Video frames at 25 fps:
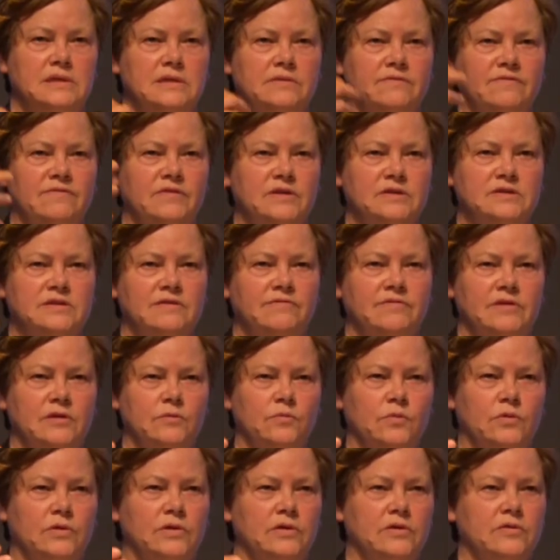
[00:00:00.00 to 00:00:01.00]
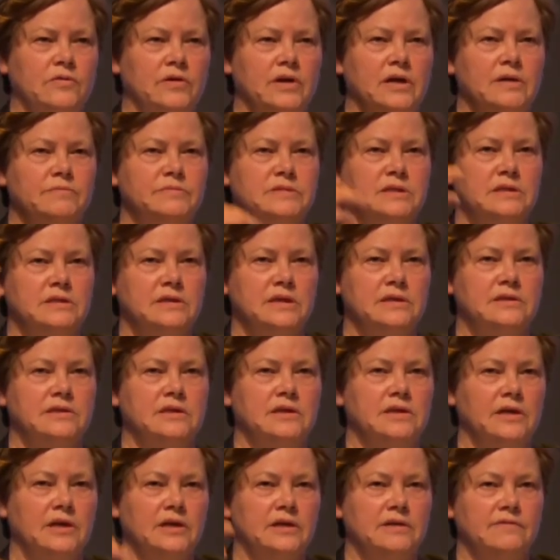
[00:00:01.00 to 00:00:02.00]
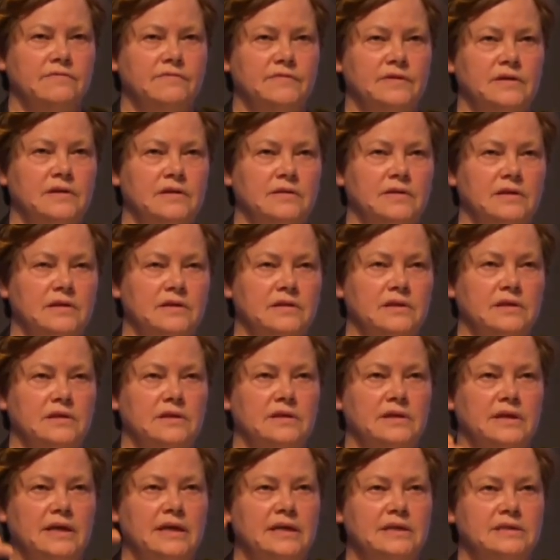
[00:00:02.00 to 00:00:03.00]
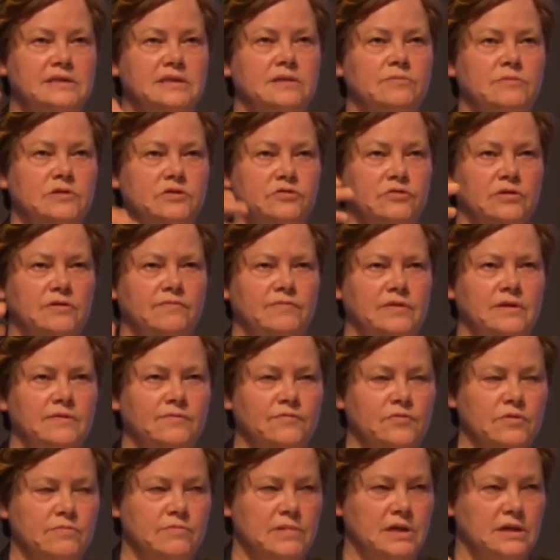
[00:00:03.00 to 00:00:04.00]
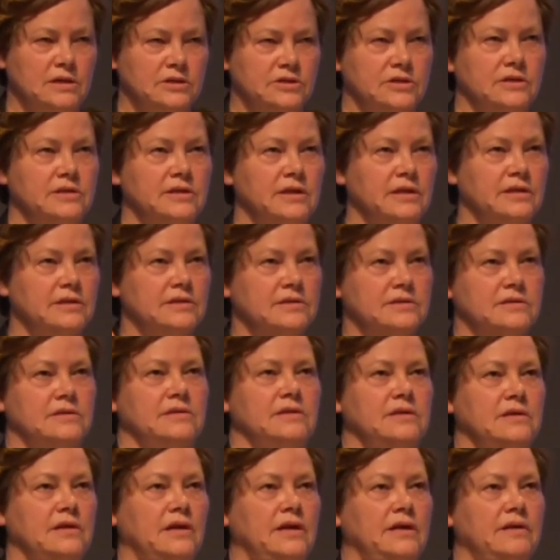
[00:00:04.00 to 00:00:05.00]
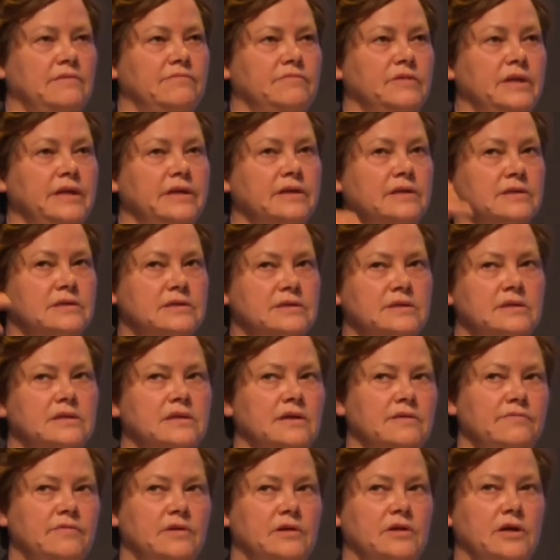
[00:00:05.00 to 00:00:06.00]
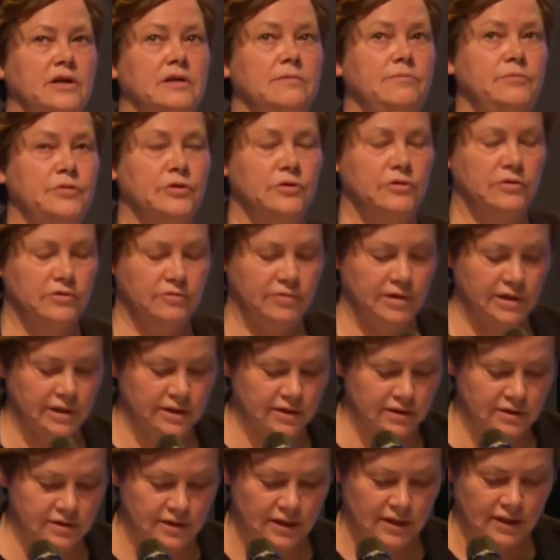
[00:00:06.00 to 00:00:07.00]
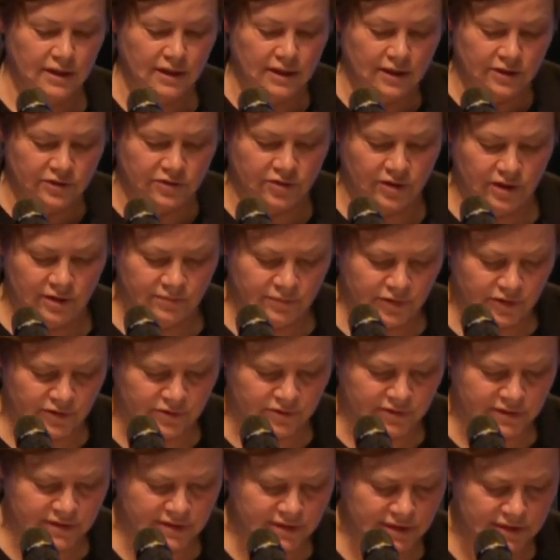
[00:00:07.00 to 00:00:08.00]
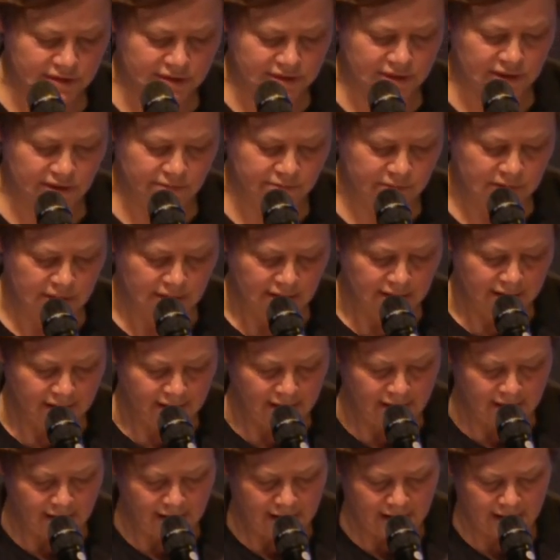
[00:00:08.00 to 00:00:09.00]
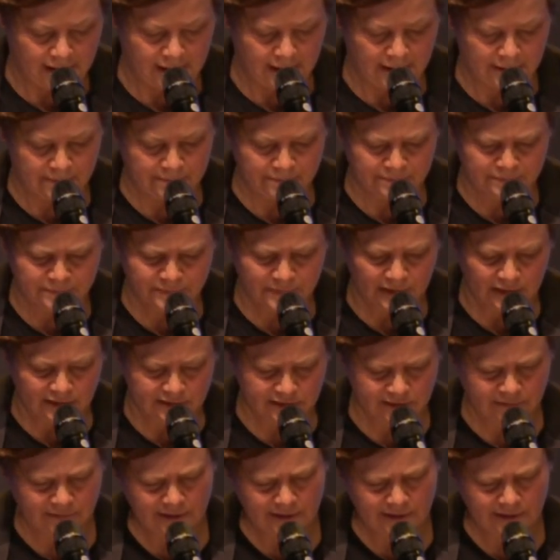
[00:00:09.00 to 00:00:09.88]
vis-a-vis war crimes and yet the kind of eh, the asymmetry of information that is the kind of legacy of a kind of bureaucratic tribunal system um, so